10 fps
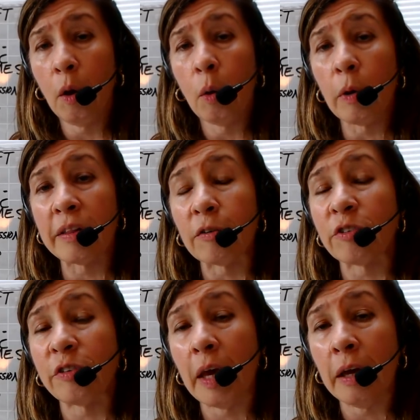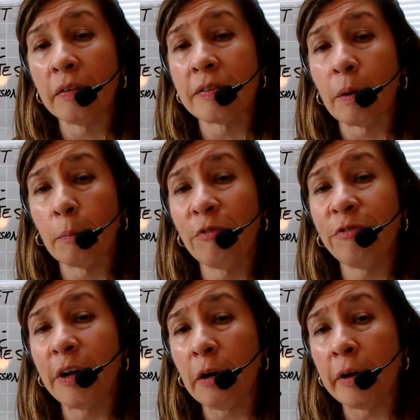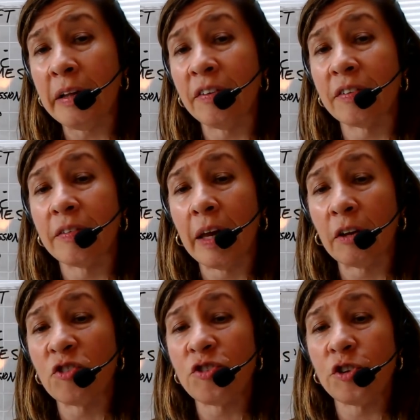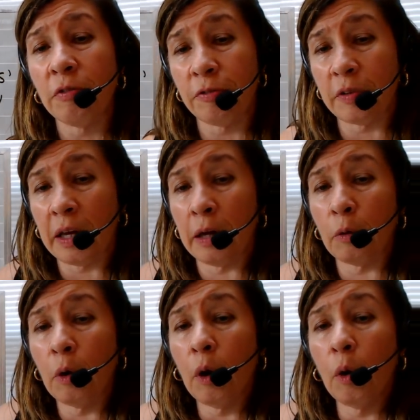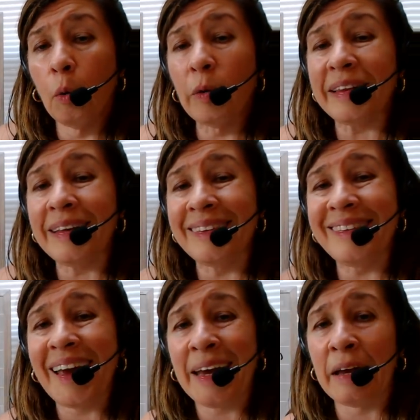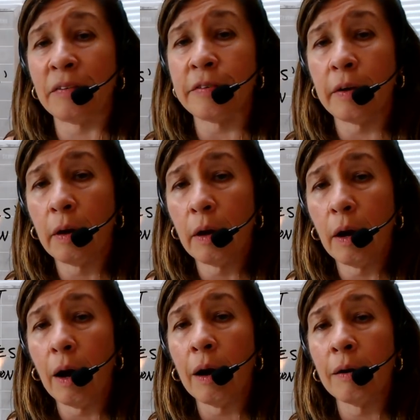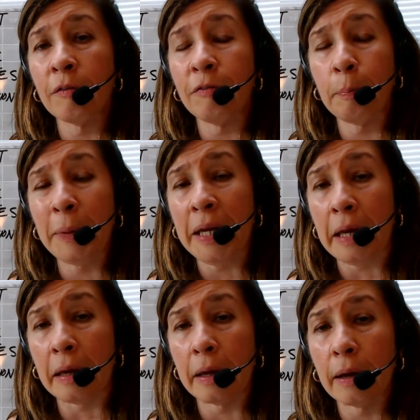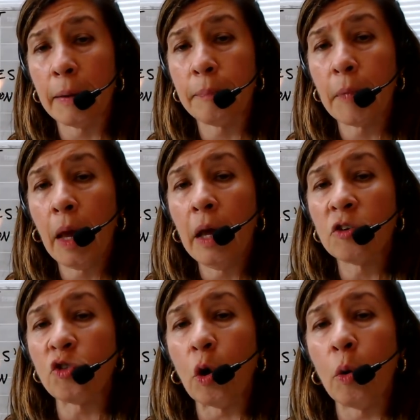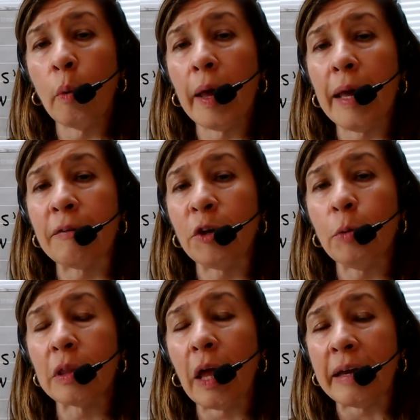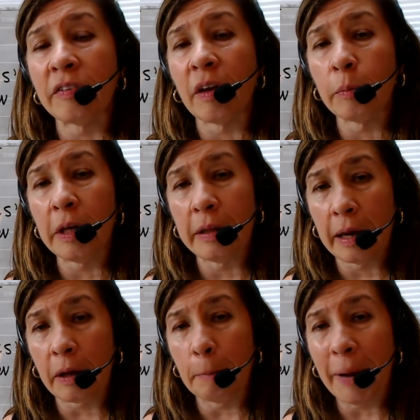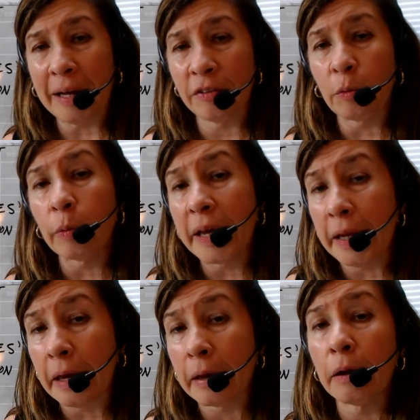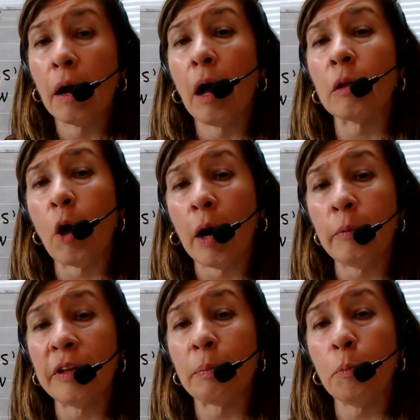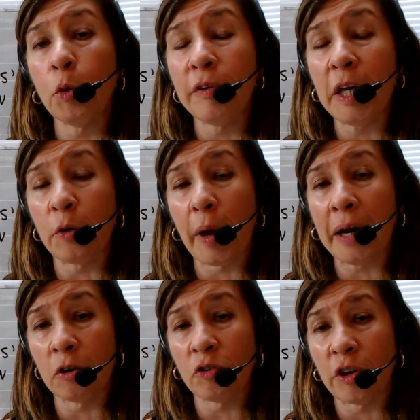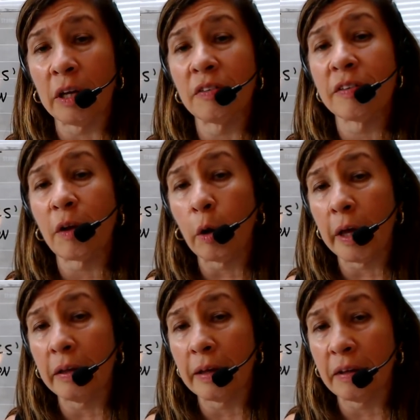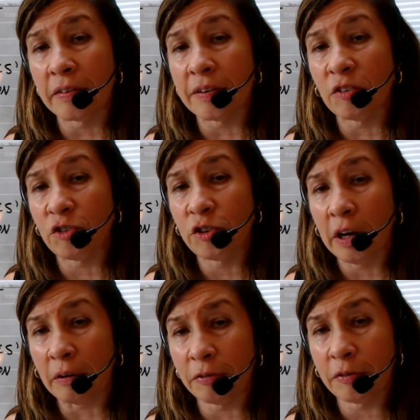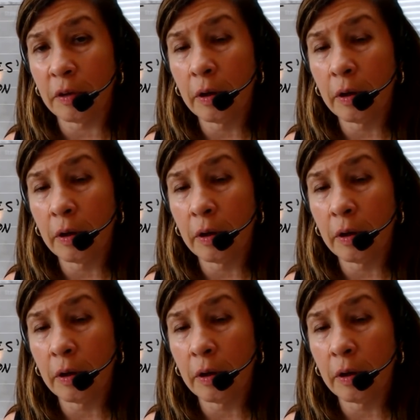where they're seeing some very distinct shifting within days of meeting. So, if you would like something that combines a reading along with moving your energy and starting things to shift,